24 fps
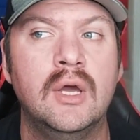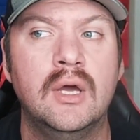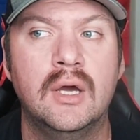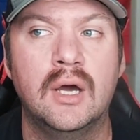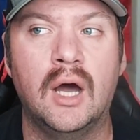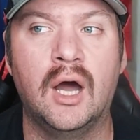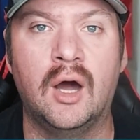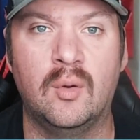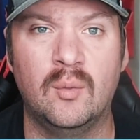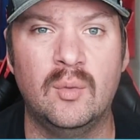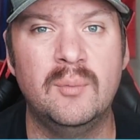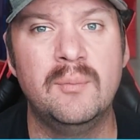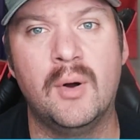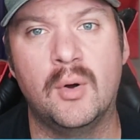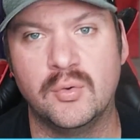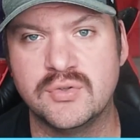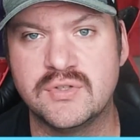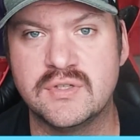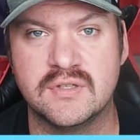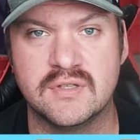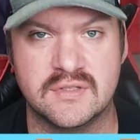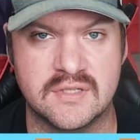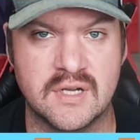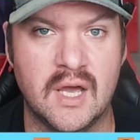Uh, well, most
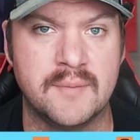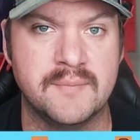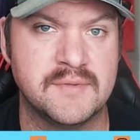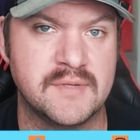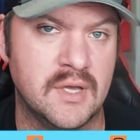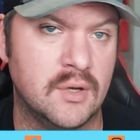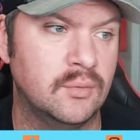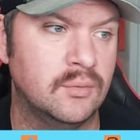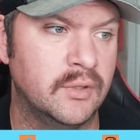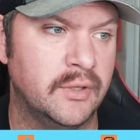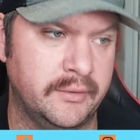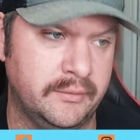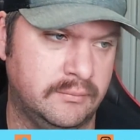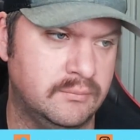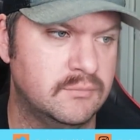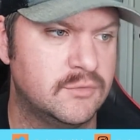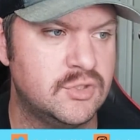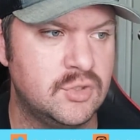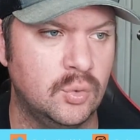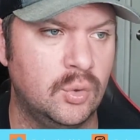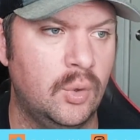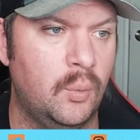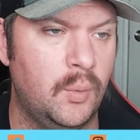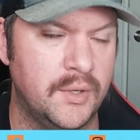of the times out. Like,
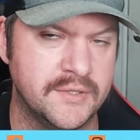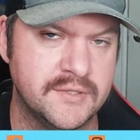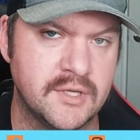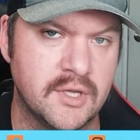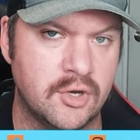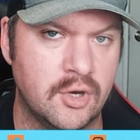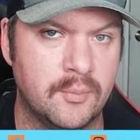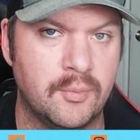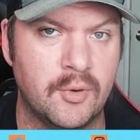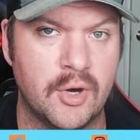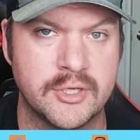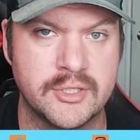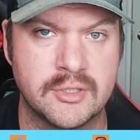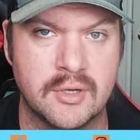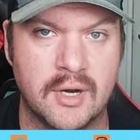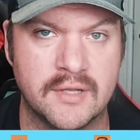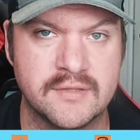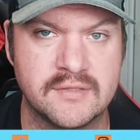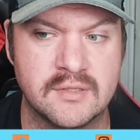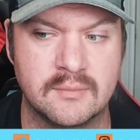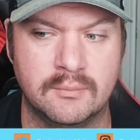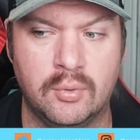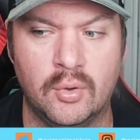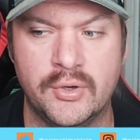Tua was under pressure at
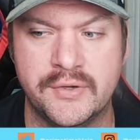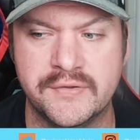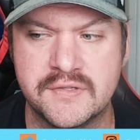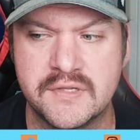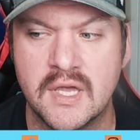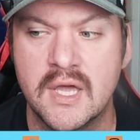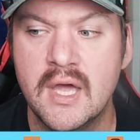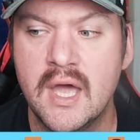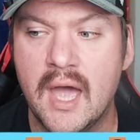some points.